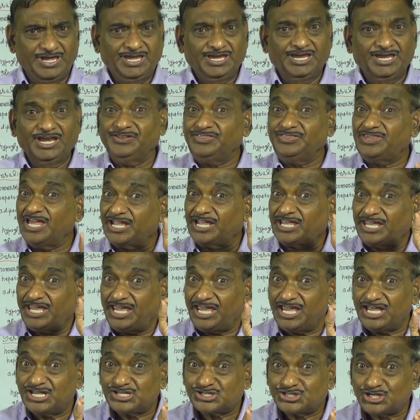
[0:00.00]
In the
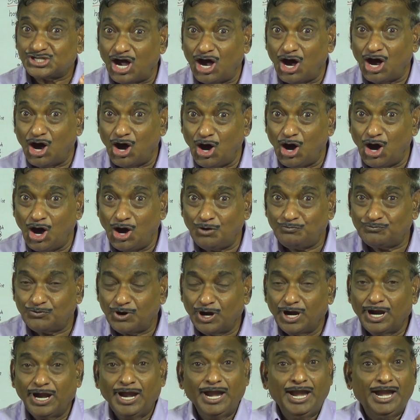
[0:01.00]
case
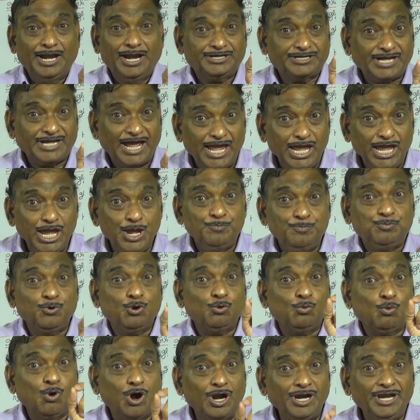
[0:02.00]
of type
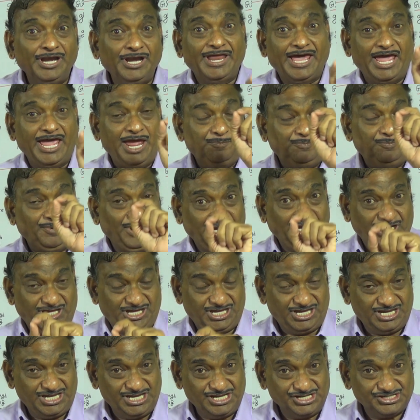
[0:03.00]
1
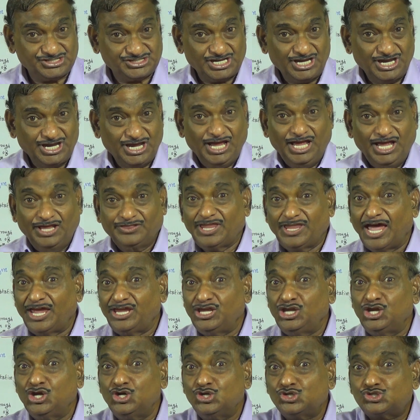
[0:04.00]
diabetes, the
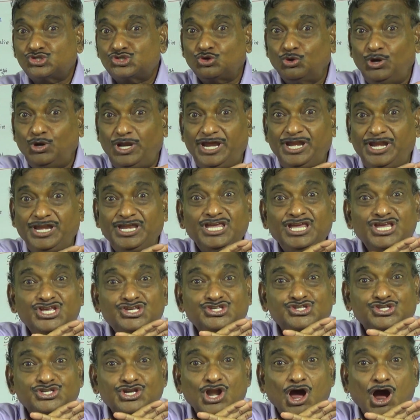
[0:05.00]
insulin
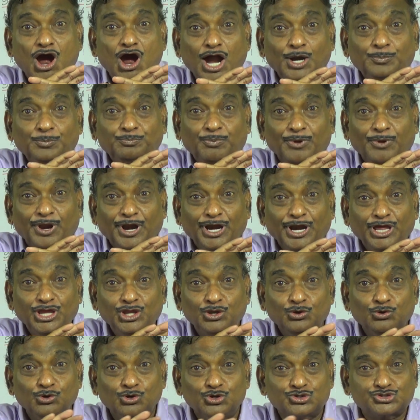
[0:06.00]
is not
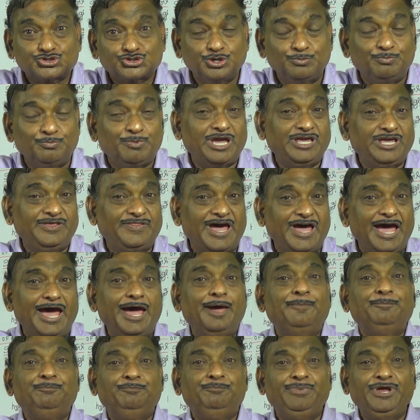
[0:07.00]
produced by
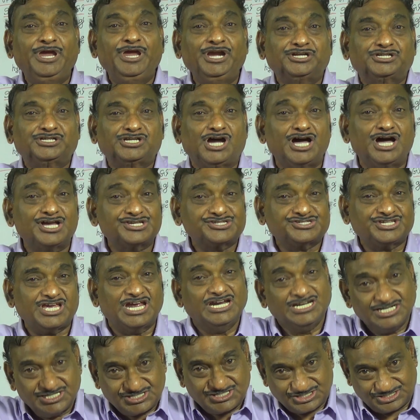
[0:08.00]
the beta
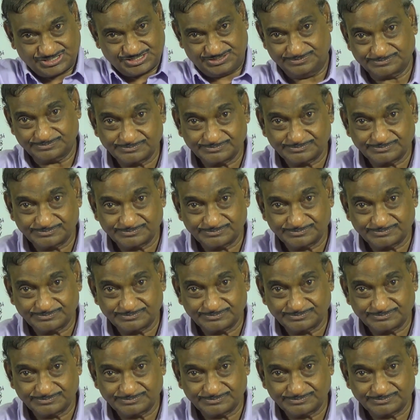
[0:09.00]
cells.